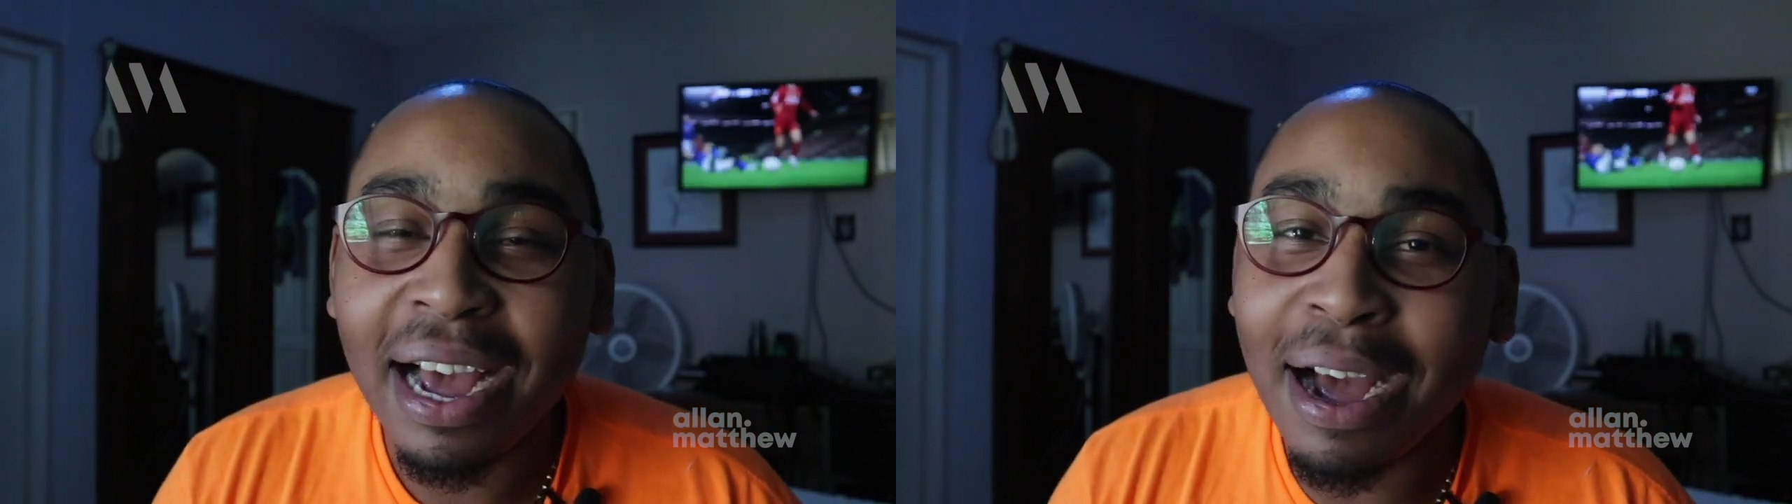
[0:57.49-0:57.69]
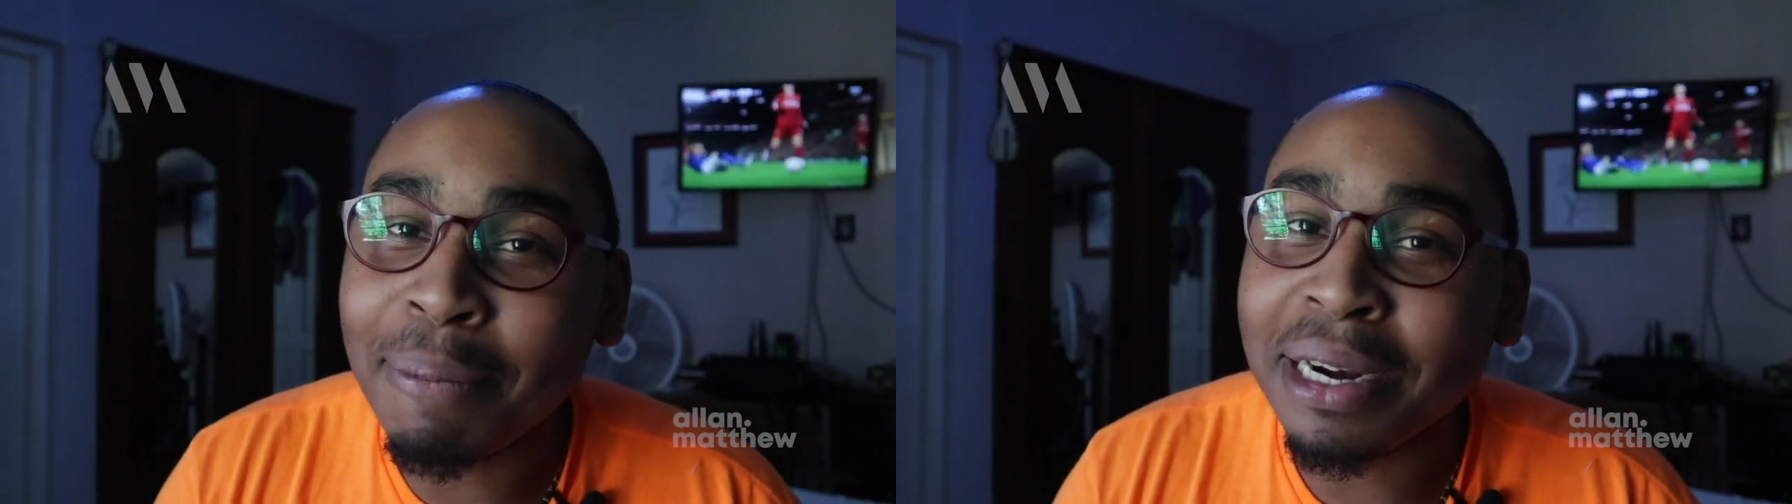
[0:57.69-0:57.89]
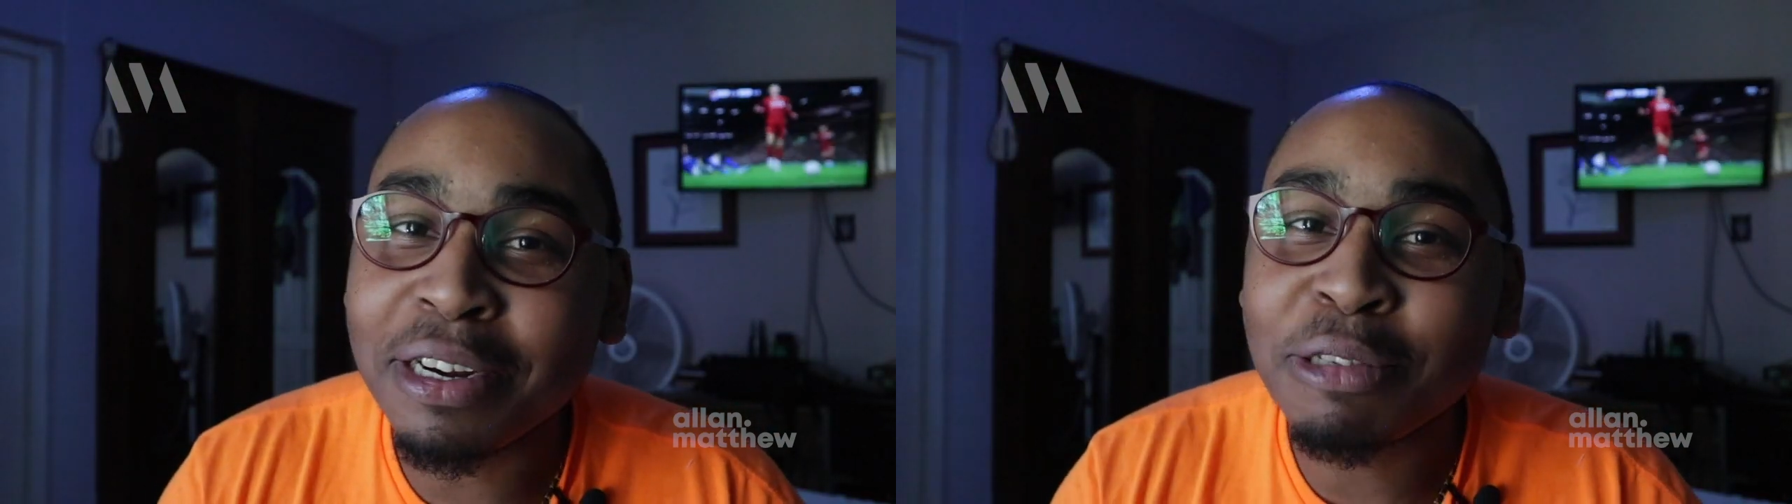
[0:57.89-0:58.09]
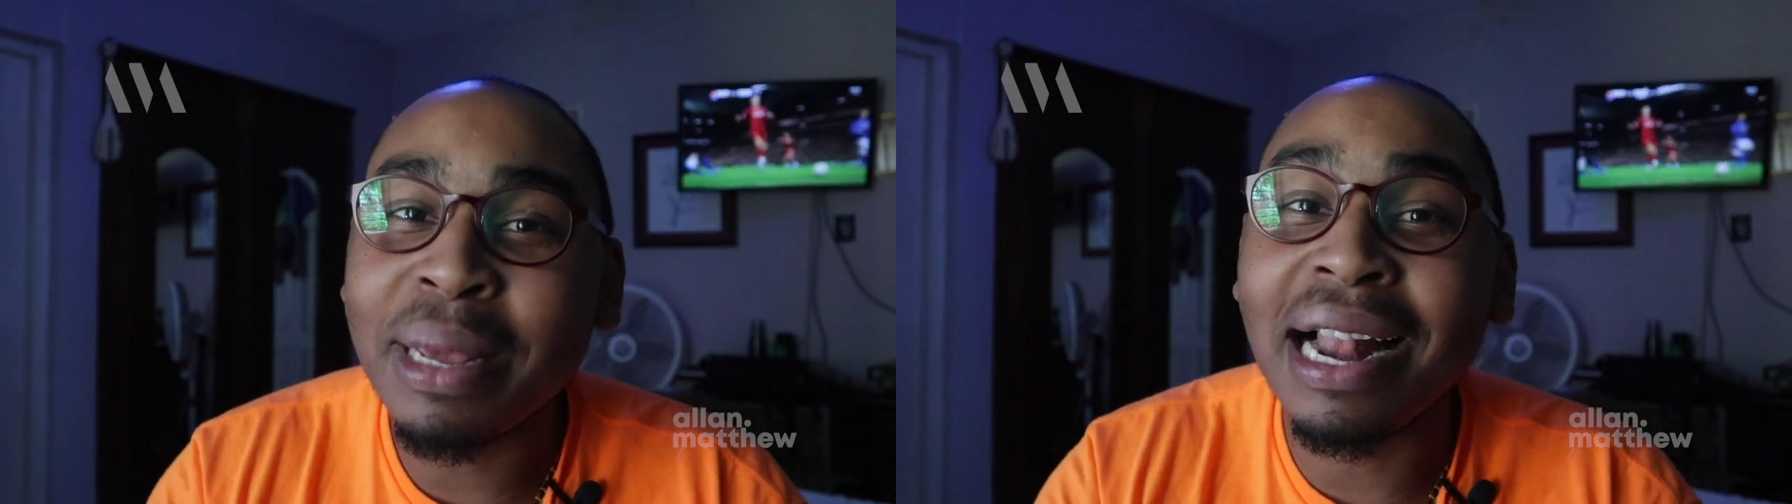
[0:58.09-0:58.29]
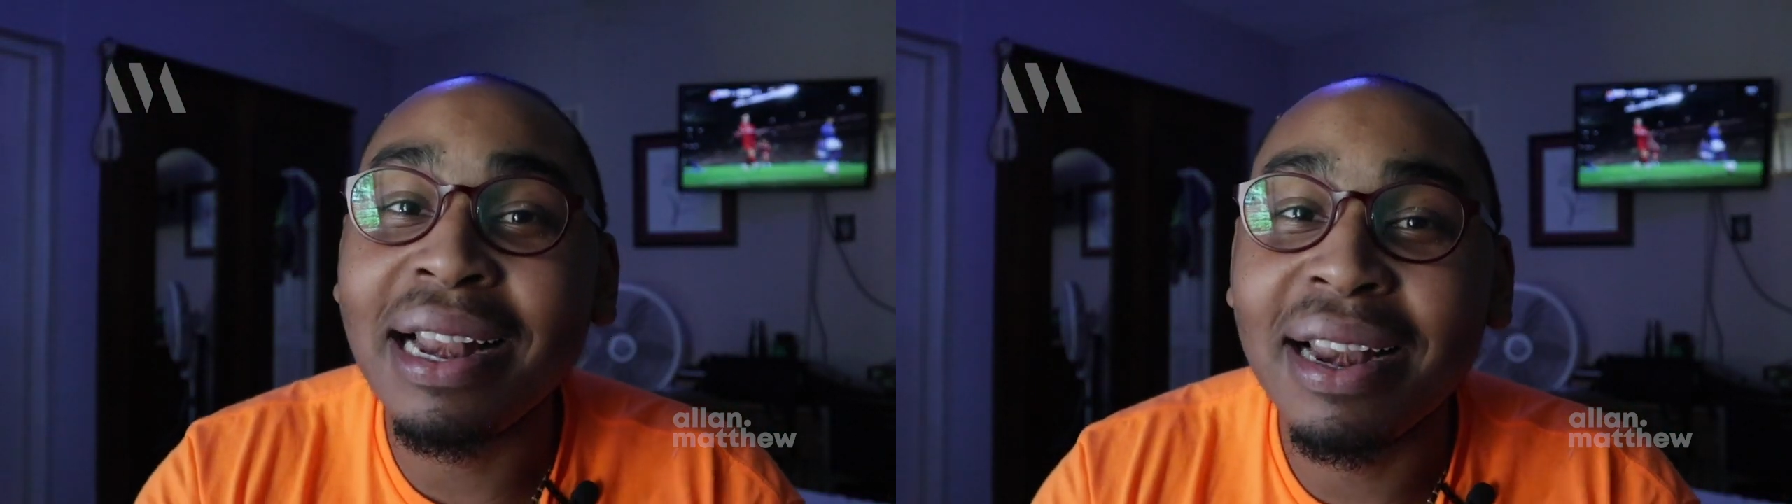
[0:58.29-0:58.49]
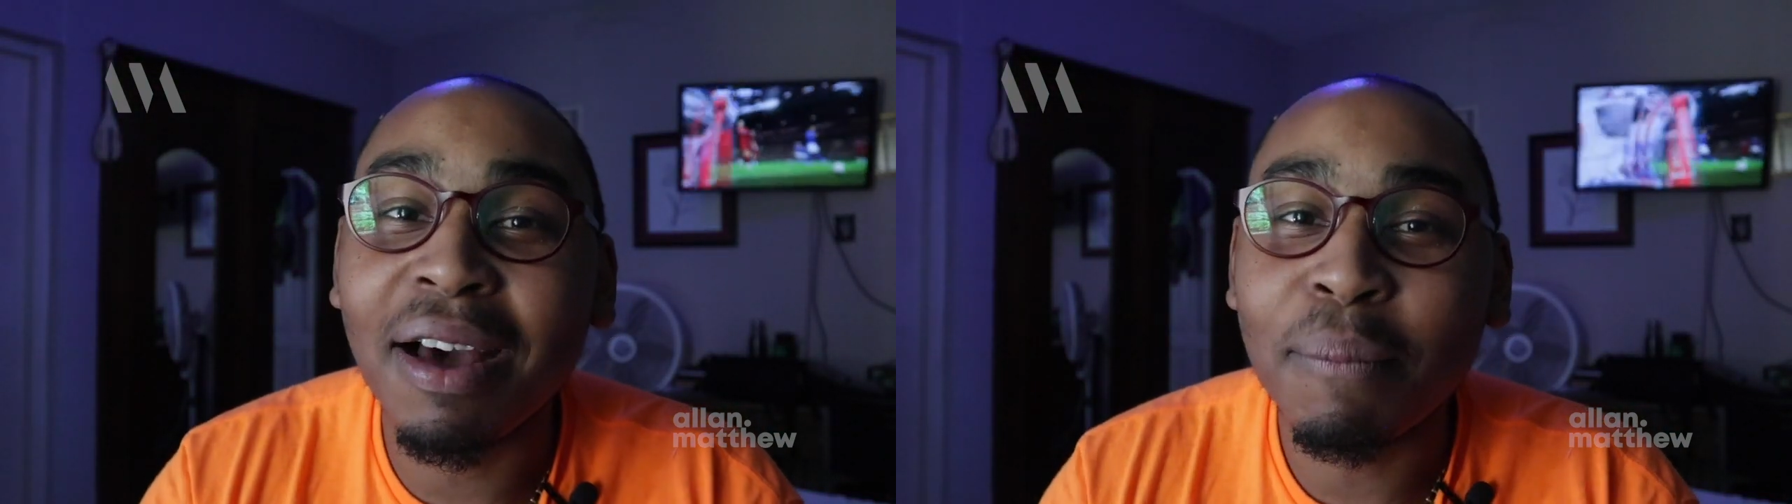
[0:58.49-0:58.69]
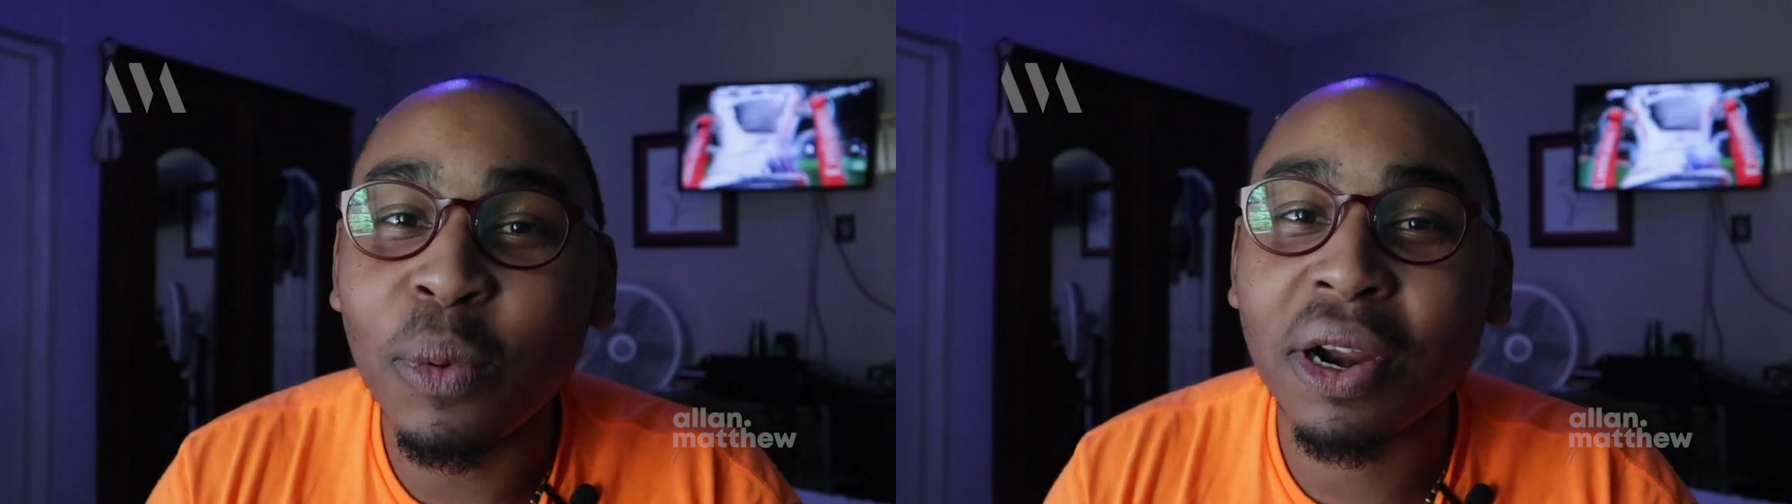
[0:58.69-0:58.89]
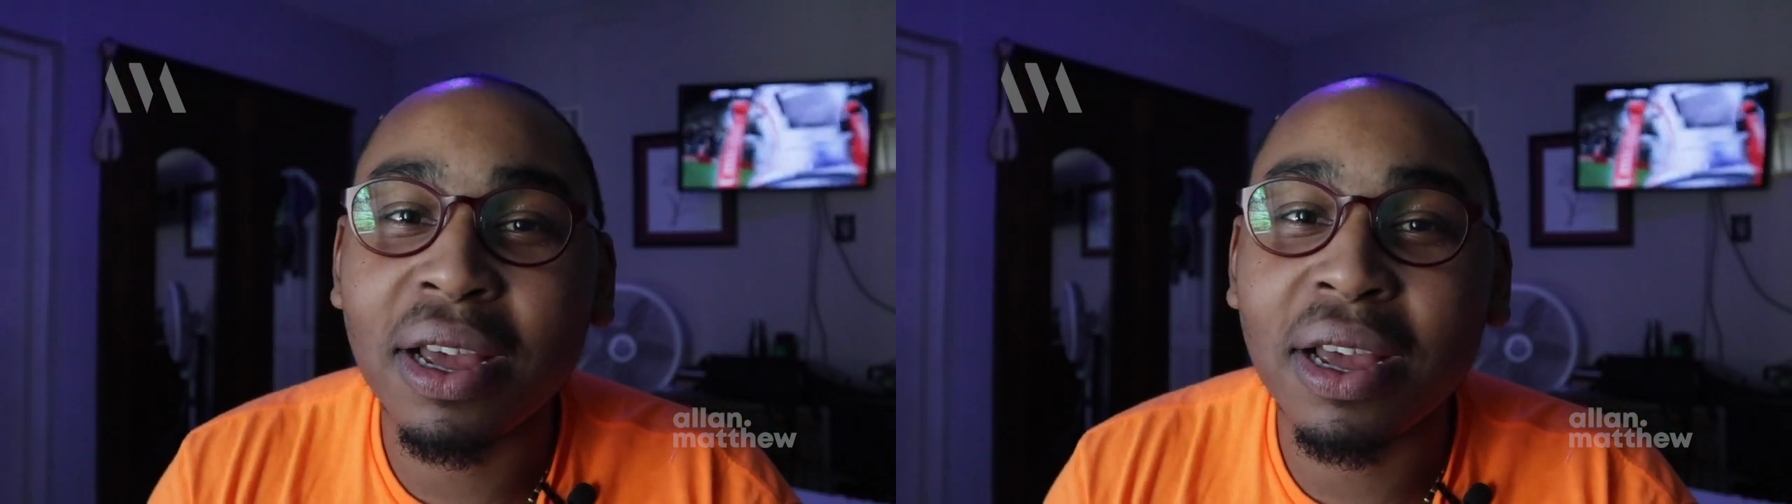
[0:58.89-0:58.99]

and there's gonna be a lot more